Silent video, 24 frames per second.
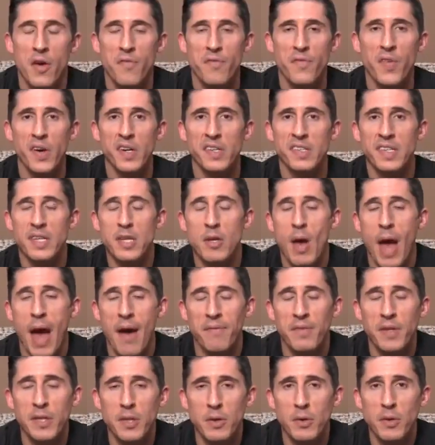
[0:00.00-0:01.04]
The first thing you
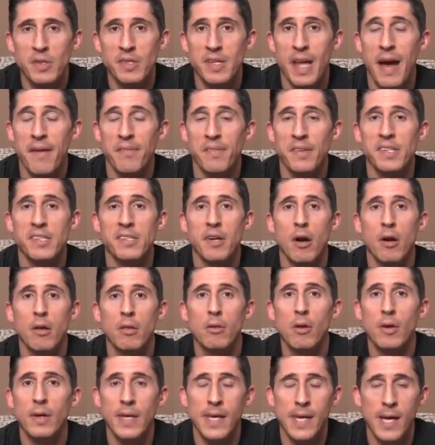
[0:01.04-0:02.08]
have to do is you have to
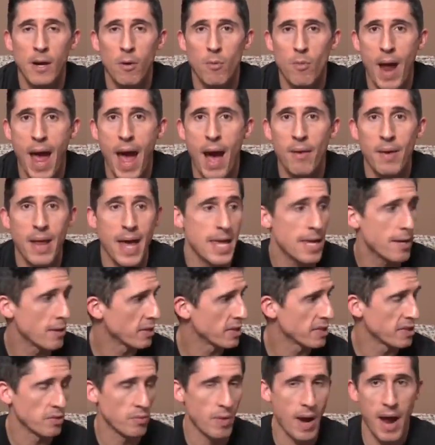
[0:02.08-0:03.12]
start looking around at
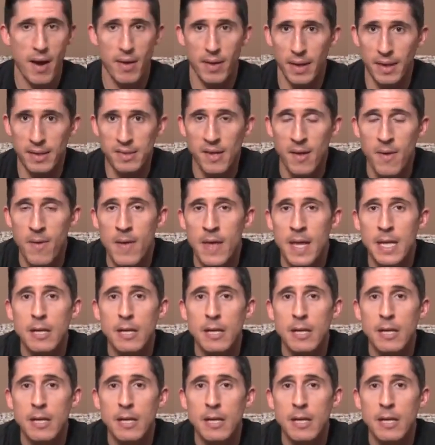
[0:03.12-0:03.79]
your surroundings.